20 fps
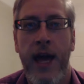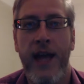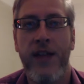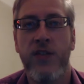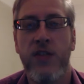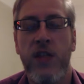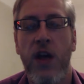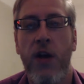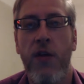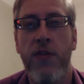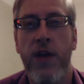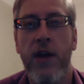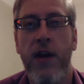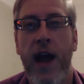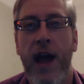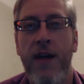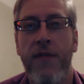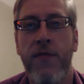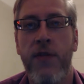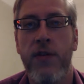And so
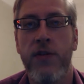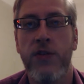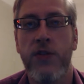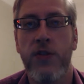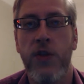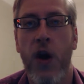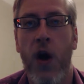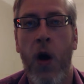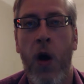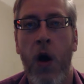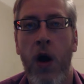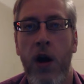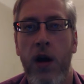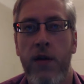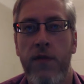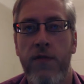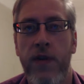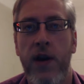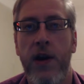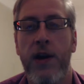their efforts
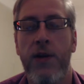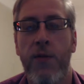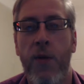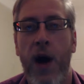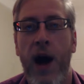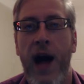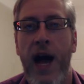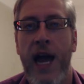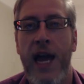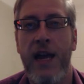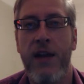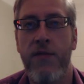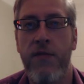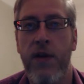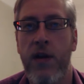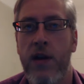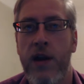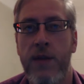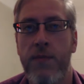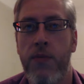are very wide,
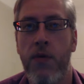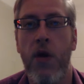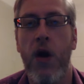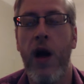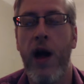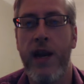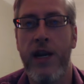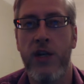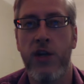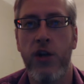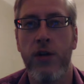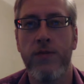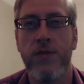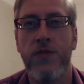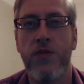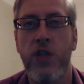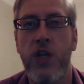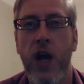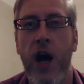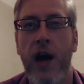very broad in
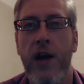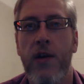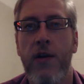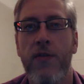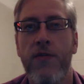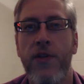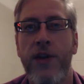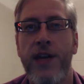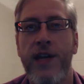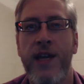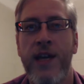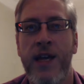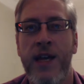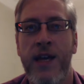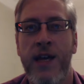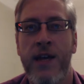terms of geography.